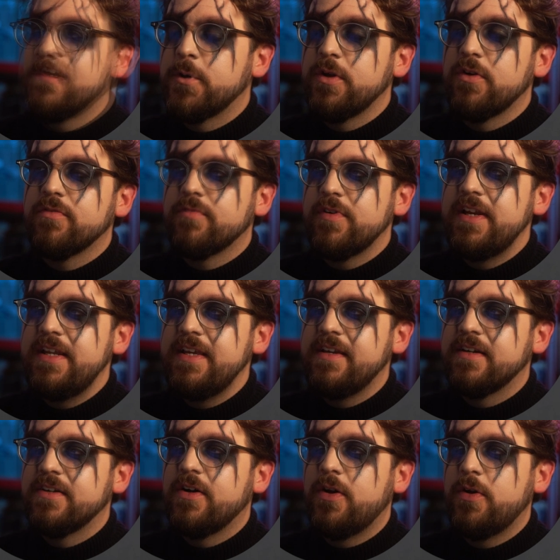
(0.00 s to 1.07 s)
We're not really
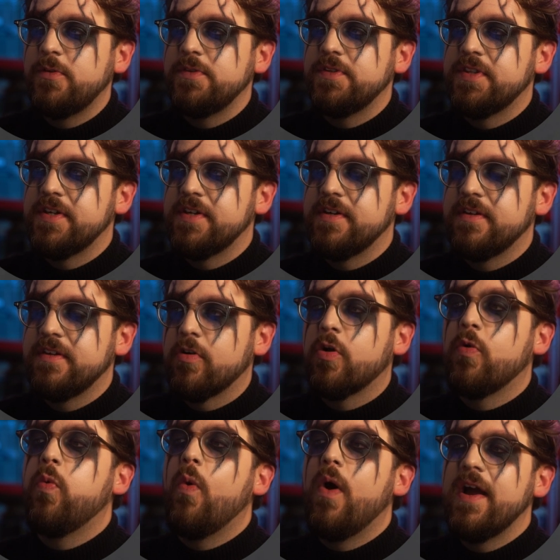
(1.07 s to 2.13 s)
going to hold the
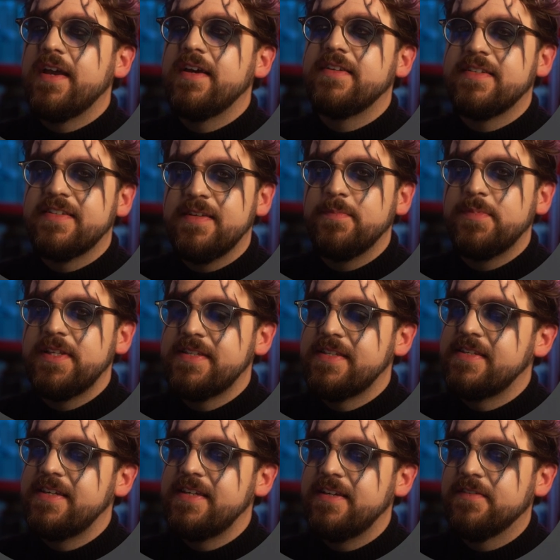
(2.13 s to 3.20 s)
required
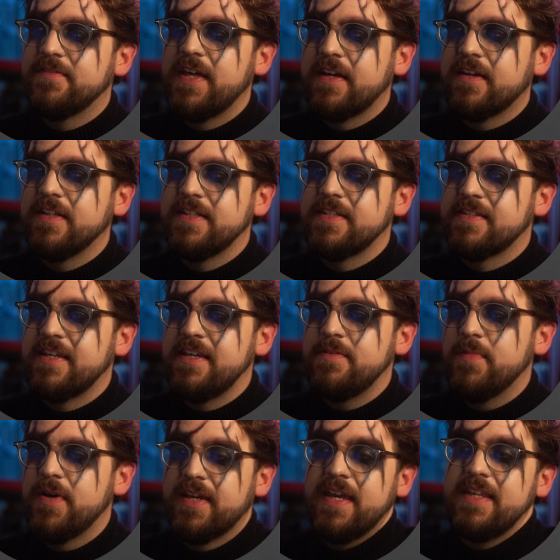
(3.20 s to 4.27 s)
simplicity of that color
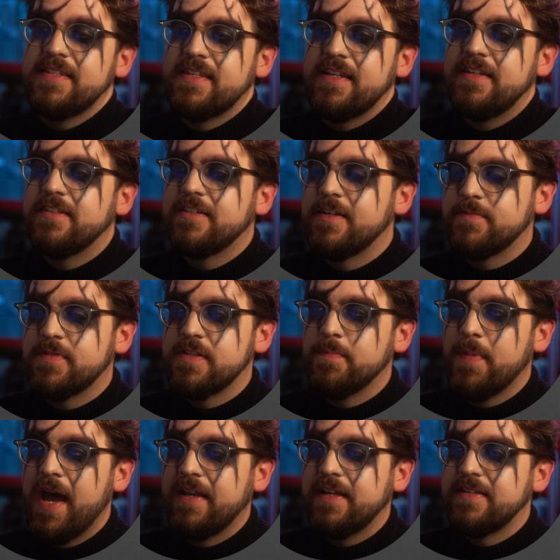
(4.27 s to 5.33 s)
scheme against it in terms of the
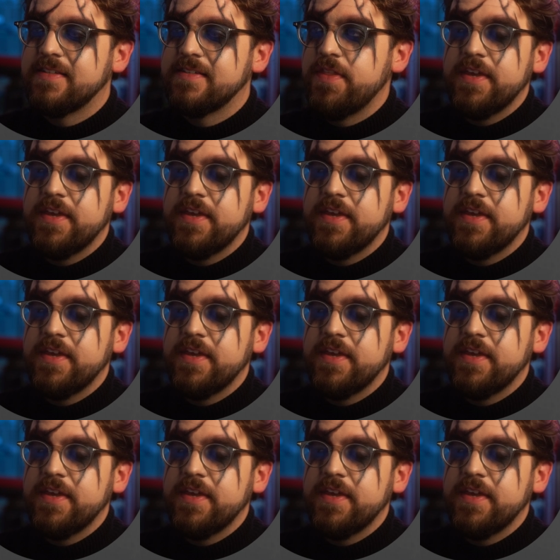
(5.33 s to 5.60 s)
palettes.